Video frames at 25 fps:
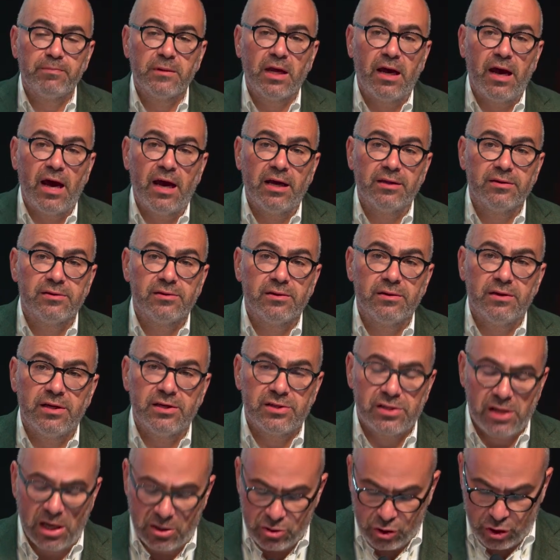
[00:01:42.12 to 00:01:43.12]
and
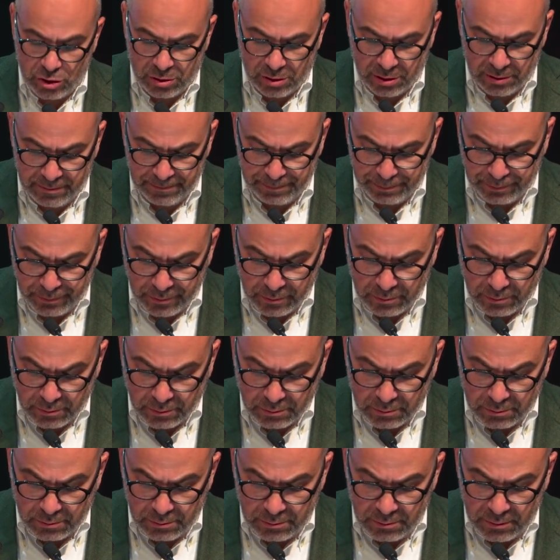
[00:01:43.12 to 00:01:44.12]
essential.
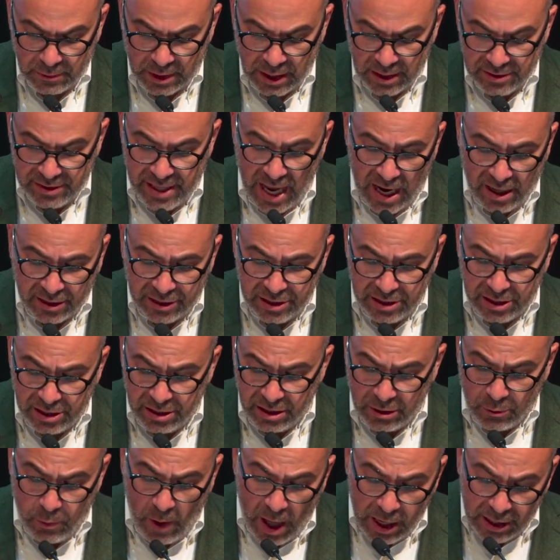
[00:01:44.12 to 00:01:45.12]
Tackling
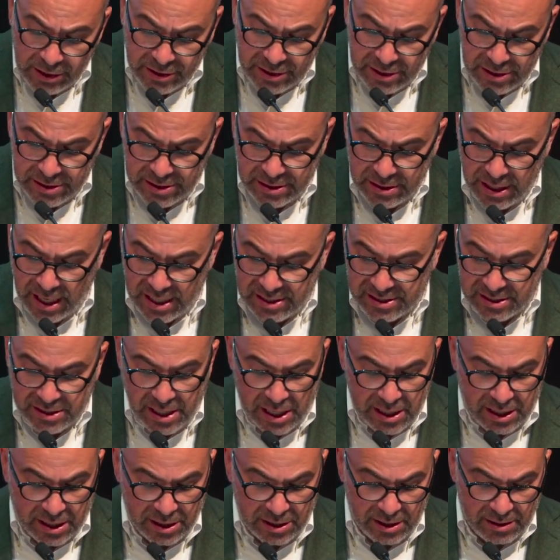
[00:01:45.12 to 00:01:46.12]
inequalities has
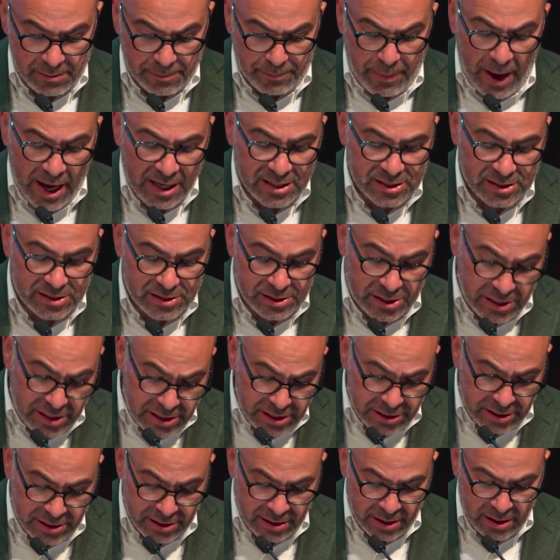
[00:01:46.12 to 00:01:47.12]
taken a back
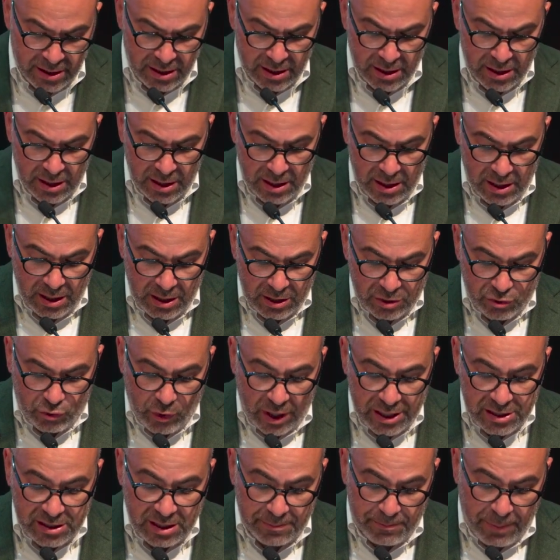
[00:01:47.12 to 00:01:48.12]
seat.
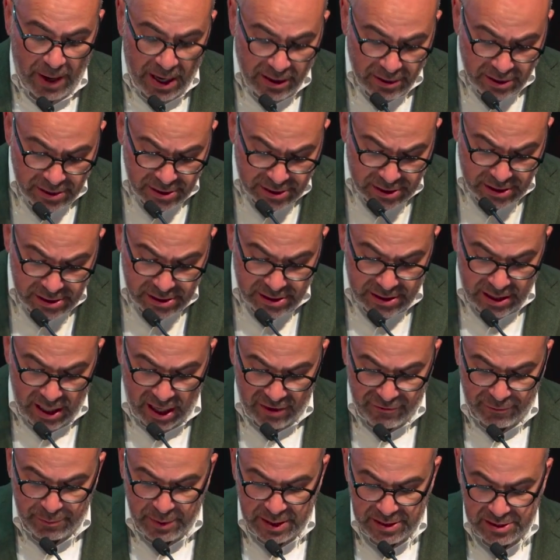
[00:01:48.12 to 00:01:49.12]
Trade dependencies
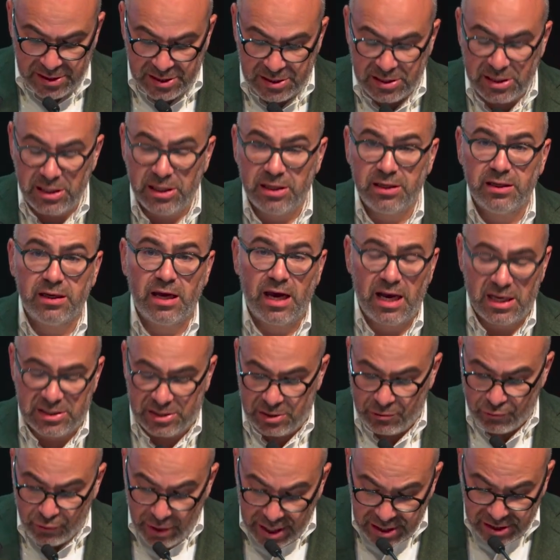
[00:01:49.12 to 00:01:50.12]
have been seen as
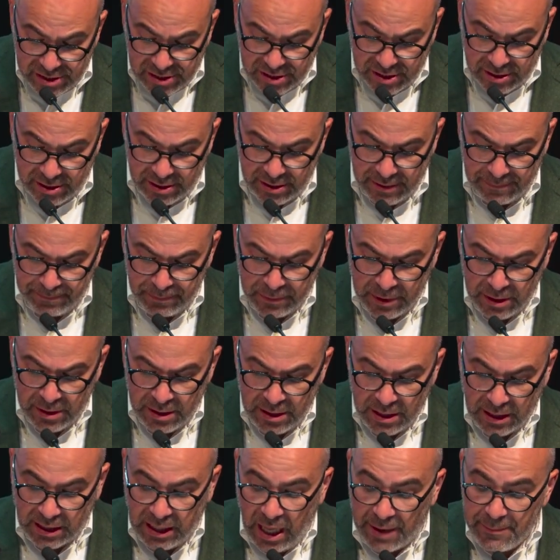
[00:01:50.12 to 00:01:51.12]
a risk.
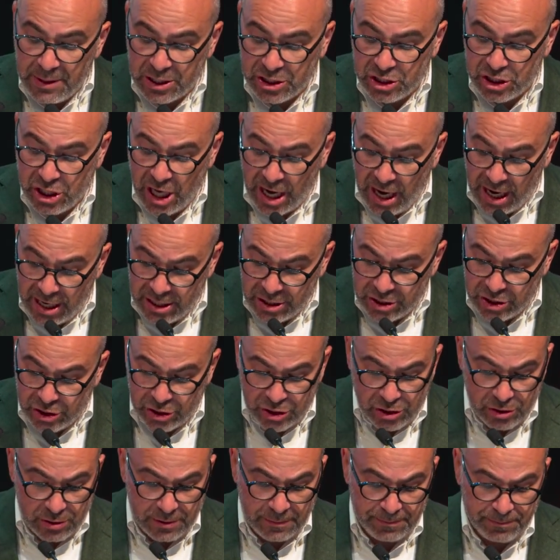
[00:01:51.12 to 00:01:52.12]
Climate
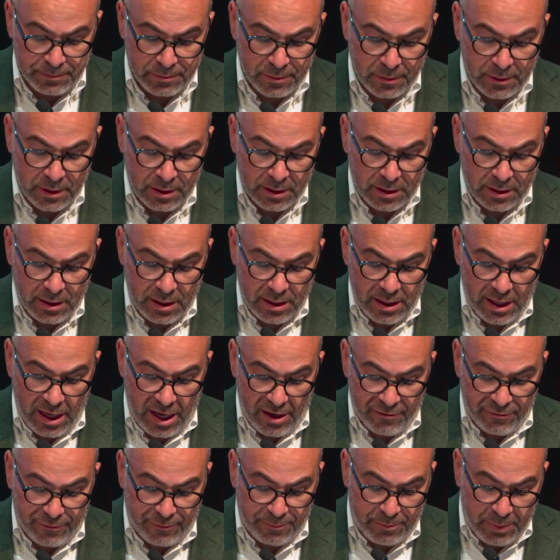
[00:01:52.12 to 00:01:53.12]
change
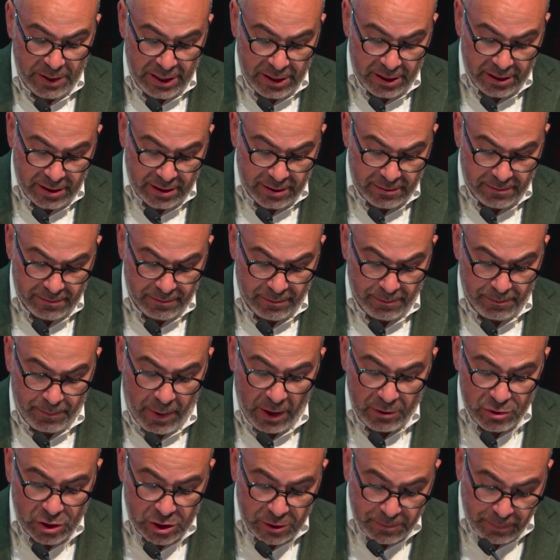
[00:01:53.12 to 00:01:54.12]
have been
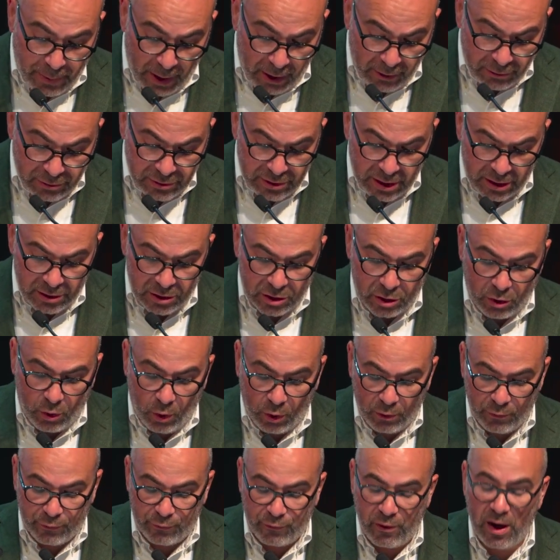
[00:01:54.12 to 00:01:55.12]
postponed and
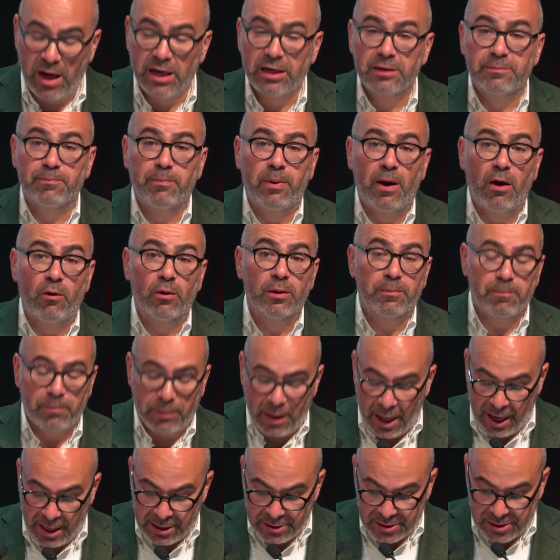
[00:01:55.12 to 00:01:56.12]
coal-fired power
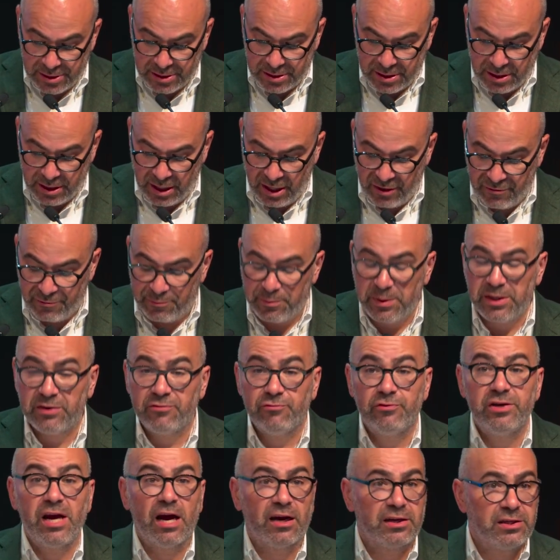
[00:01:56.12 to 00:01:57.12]
plants have been
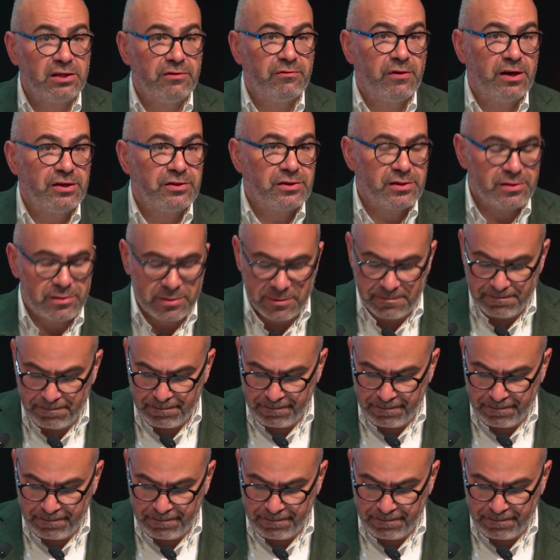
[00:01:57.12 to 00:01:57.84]
reactivated.